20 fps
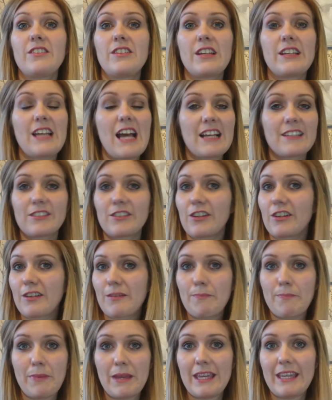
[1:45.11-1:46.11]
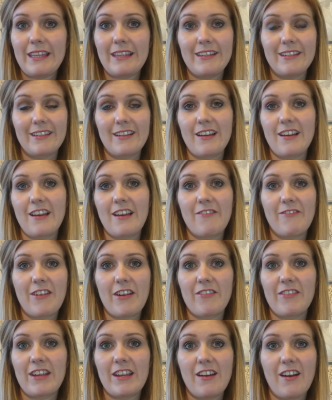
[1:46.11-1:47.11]
It hasn't got to be a
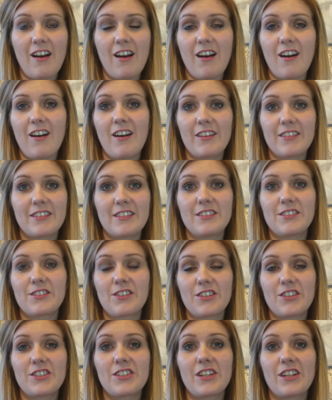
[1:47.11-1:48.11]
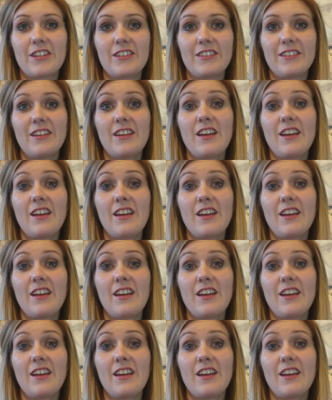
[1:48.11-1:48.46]
very hard discussion.